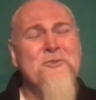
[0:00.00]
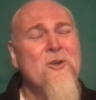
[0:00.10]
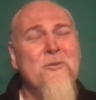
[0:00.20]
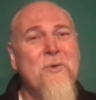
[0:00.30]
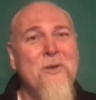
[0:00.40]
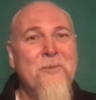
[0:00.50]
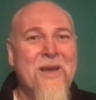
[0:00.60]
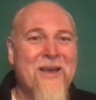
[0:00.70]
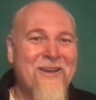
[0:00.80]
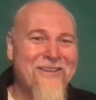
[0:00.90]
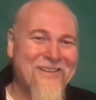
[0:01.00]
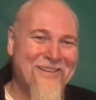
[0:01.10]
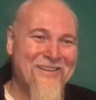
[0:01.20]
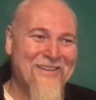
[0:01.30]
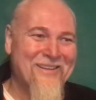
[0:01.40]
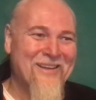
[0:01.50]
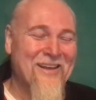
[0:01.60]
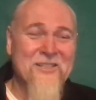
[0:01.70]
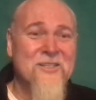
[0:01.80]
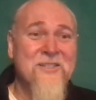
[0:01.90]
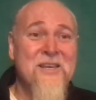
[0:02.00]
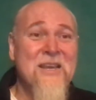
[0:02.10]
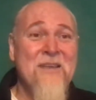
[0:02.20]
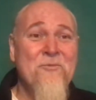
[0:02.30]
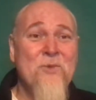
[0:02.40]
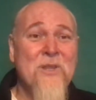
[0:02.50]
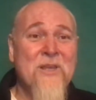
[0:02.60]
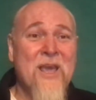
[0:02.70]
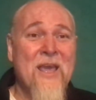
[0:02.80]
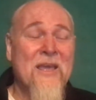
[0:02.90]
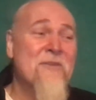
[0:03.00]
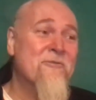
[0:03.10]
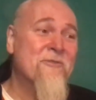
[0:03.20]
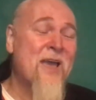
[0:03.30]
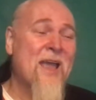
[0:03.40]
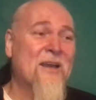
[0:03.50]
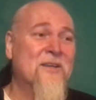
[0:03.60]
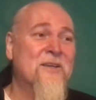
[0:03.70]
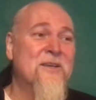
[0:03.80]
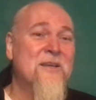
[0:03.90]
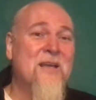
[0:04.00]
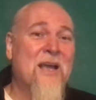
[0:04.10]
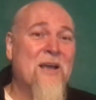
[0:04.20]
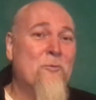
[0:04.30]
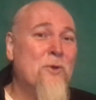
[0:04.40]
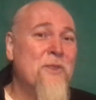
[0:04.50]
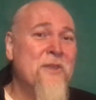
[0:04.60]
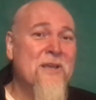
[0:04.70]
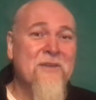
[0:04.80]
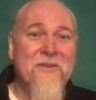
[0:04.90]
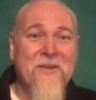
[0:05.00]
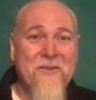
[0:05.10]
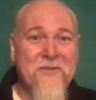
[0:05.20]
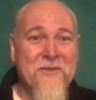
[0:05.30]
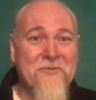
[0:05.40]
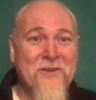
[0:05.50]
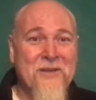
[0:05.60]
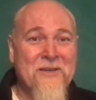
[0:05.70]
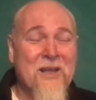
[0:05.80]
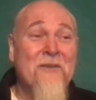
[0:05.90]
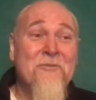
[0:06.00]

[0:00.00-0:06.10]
strong willpower. I just didn't even want the cake. In fact, one thing I've done on this fast,